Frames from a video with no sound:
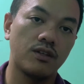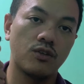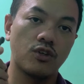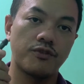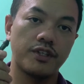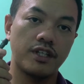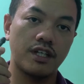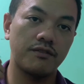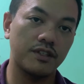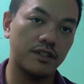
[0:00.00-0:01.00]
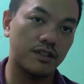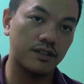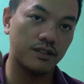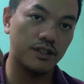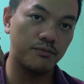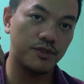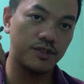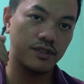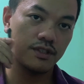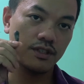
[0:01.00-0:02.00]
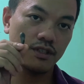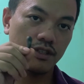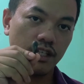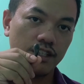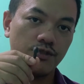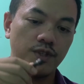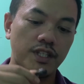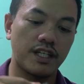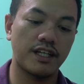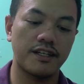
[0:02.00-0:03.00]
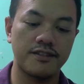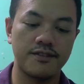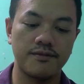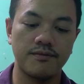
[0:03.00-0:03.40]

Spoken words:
over here I have the Klipsch X20Is,